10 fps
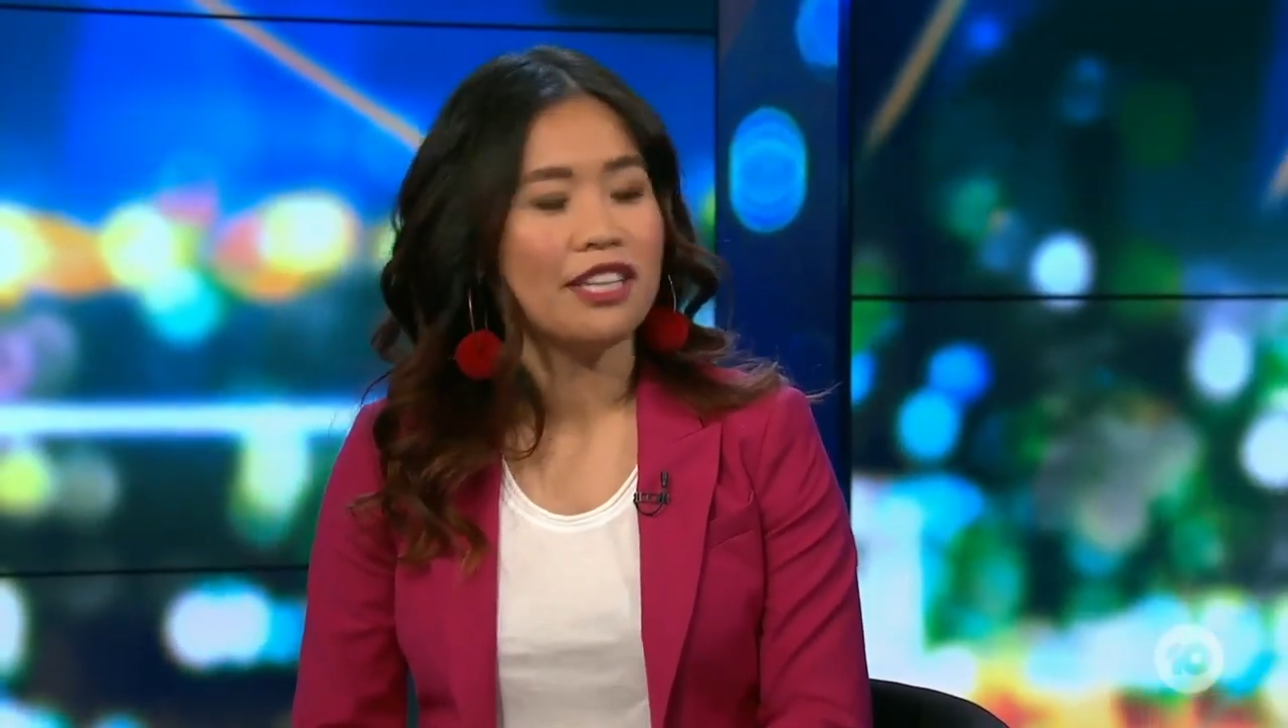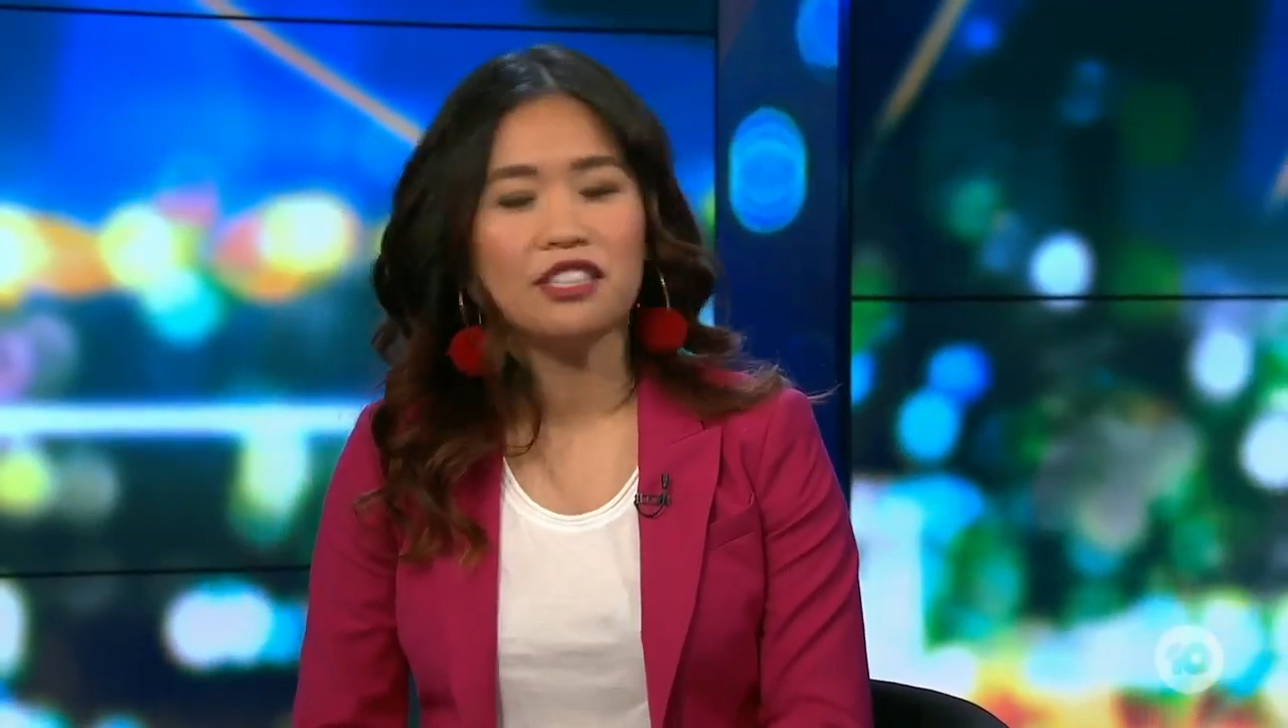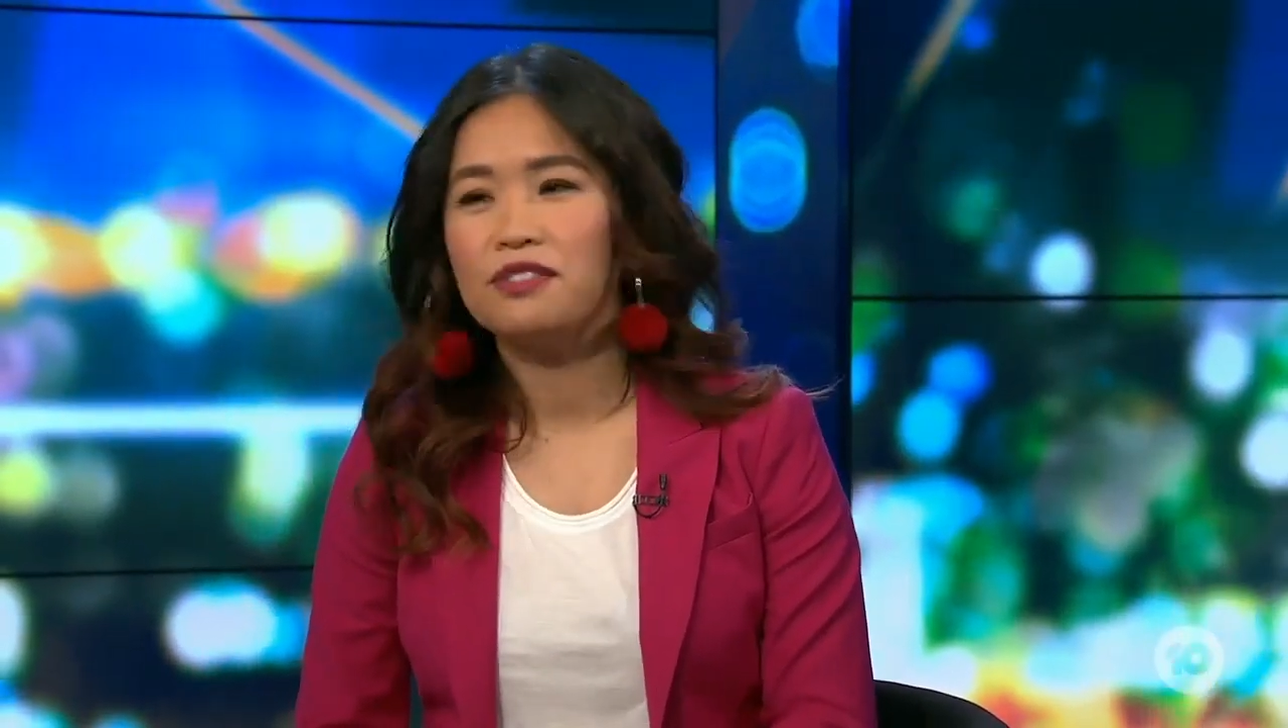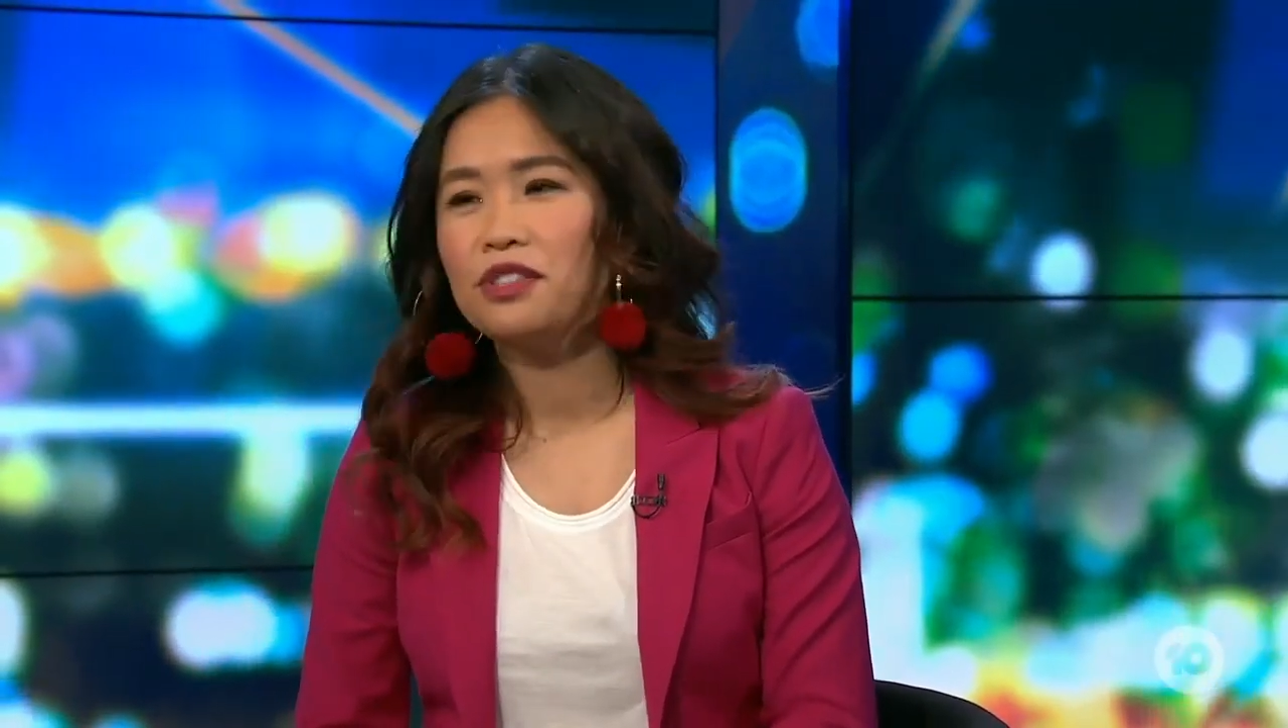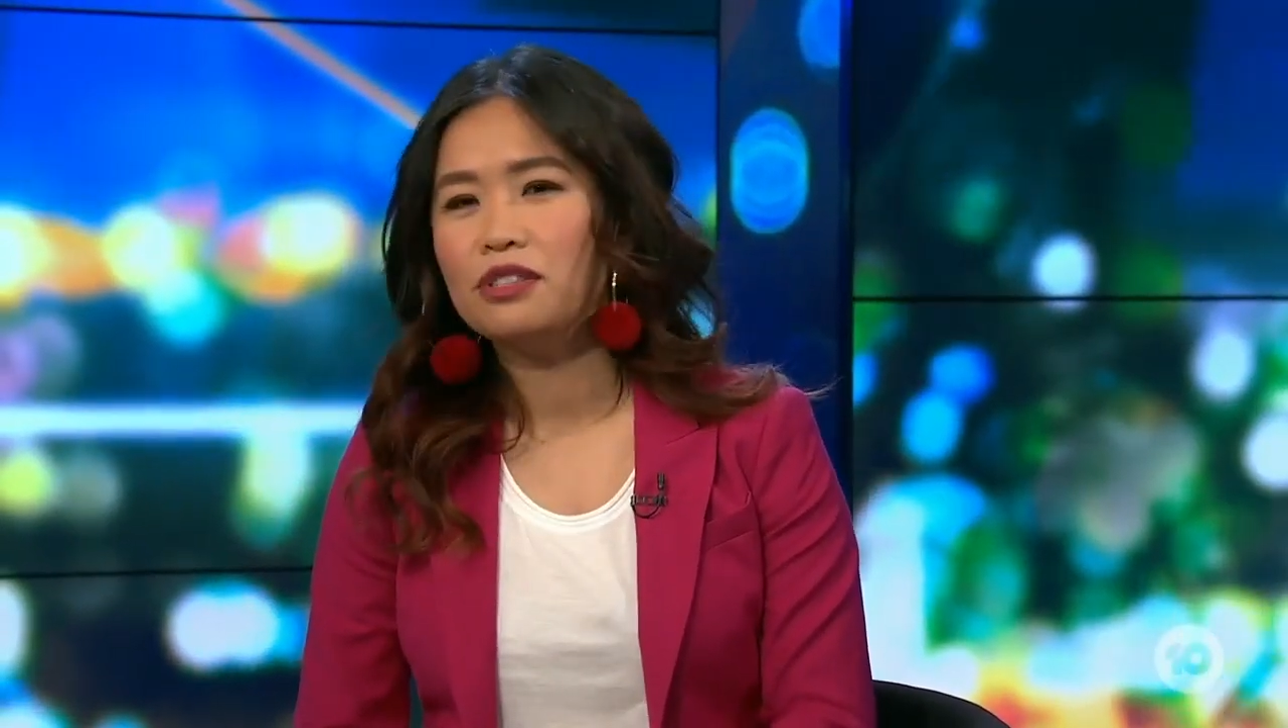
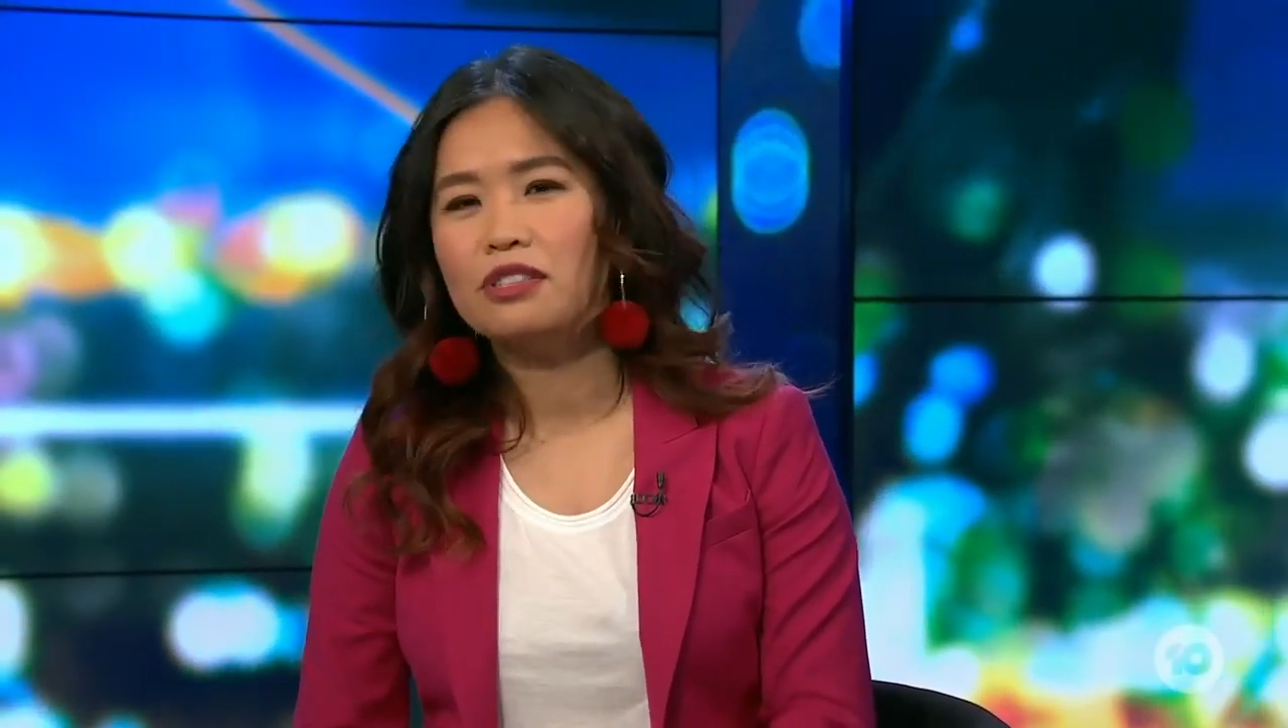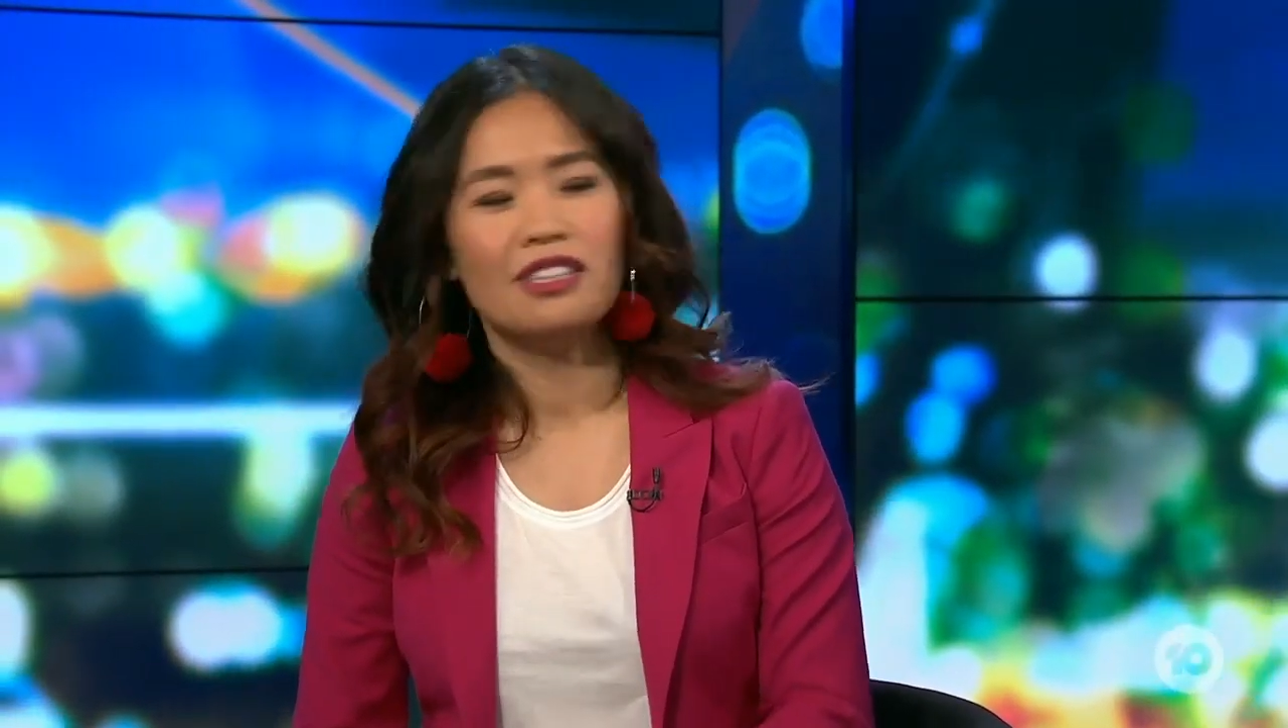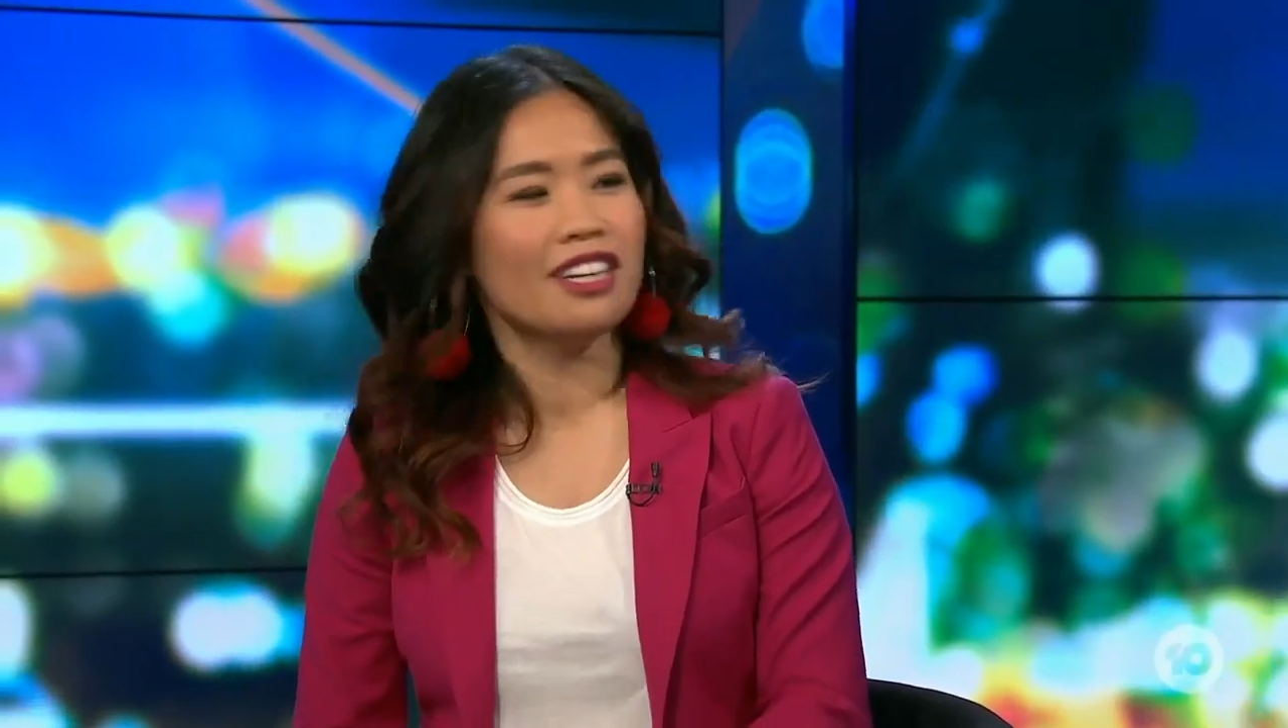interval.